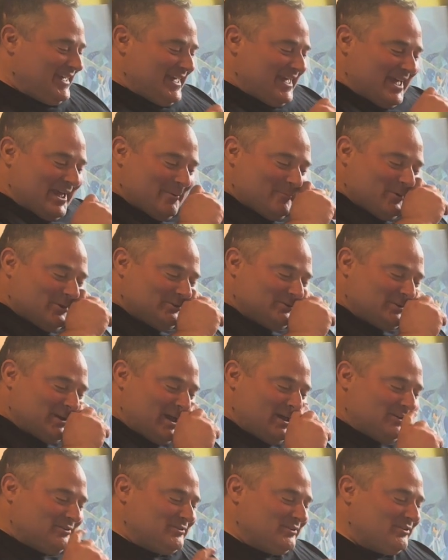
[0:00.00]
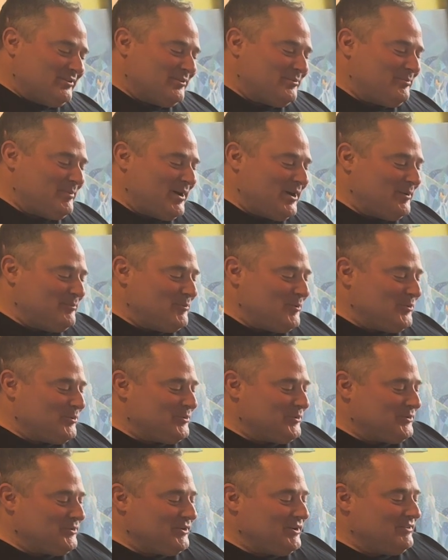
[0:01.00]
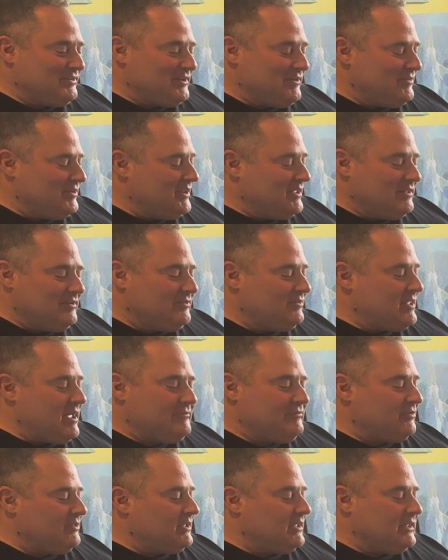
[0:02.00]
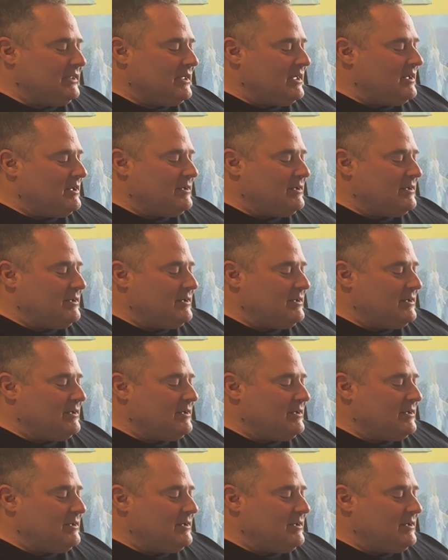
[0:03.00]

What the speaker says: And what challenges inspired most of creativity? It's definitely,